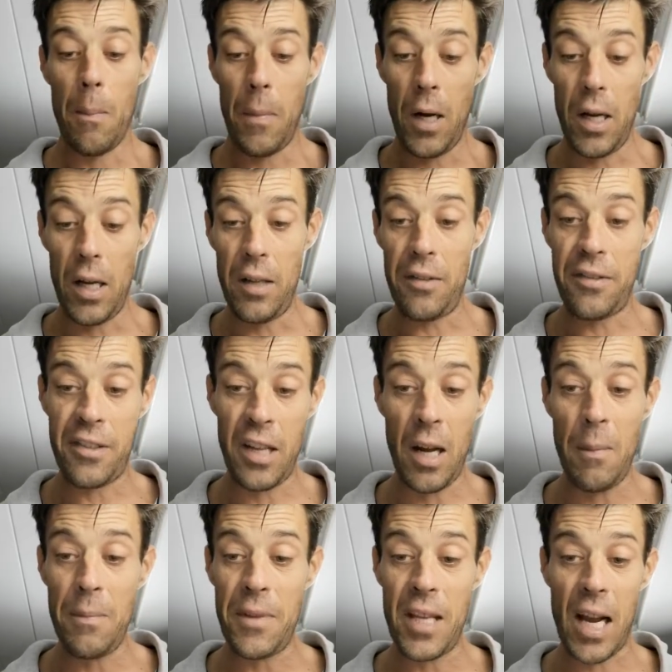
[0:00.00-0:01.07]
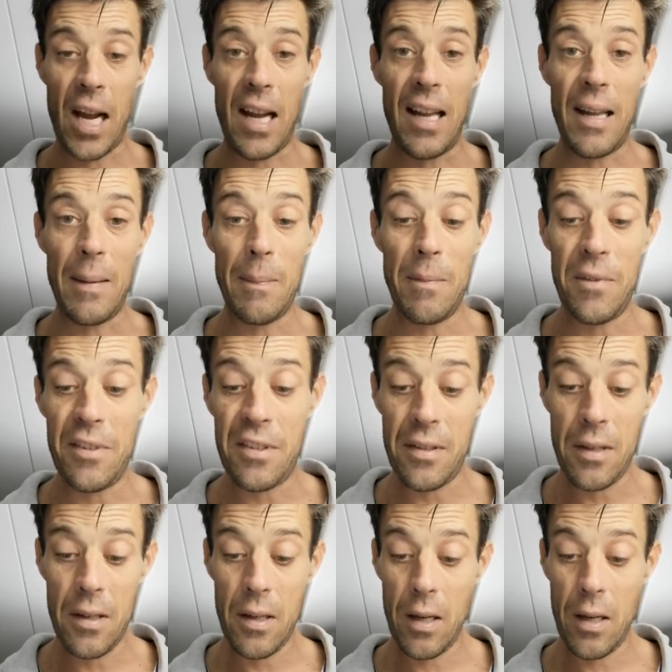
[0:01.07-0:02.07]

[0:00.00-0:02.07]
But sometimes,